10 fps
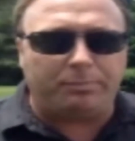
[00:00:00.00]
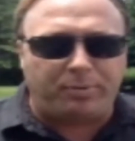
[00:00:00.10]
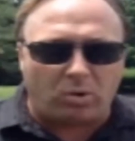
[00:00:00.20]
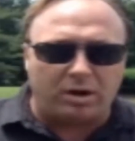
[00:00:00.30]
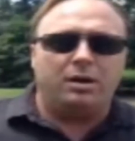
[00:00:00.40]

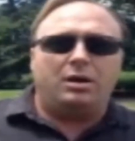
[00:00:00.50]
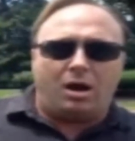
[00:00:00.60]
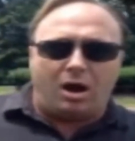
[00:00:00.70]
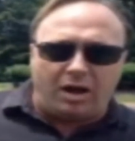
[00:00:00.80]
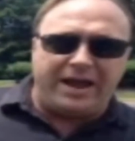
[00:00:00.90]
Here's my
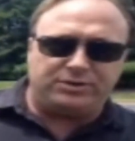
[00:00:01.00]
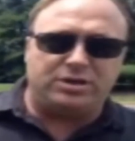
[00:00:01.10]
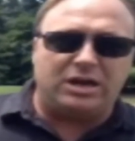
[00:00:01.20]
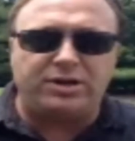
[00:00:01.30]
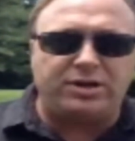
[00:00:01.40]
report
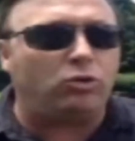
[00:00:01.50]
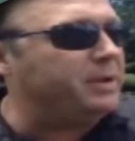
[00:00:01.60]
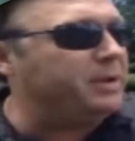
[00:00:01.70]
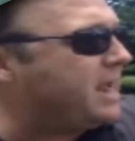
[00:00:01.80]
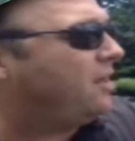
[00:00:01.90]
on
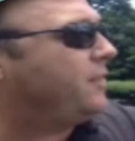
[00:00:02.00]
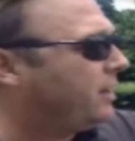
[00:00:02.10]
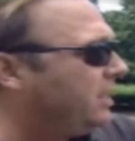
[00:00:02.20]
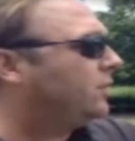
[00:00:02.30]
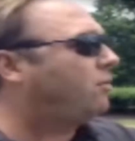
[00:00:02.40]
that subject.
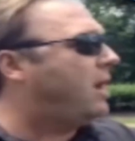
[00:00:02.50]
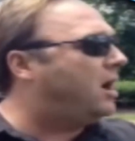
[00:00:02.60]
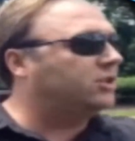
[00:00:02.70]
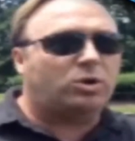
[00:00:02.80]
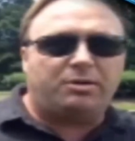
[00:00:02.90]
We'll be down
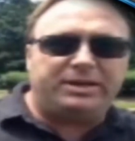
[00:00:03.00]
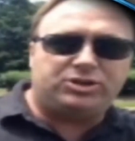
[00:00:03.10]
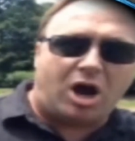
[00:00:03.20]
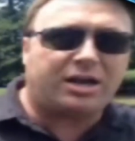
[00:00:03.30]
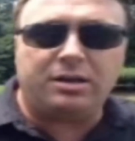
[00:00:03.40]
there in the
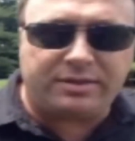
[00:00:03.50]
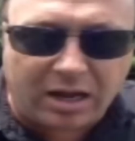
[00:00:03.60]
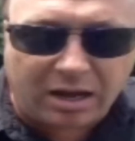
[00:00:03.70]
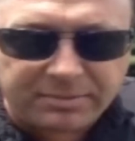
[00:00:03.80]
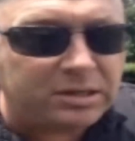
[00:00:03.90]
crowds. We're going
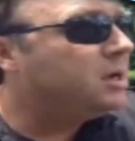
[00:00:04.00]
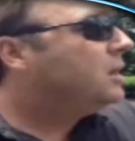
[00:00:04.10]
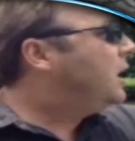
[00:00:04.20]
to be talking to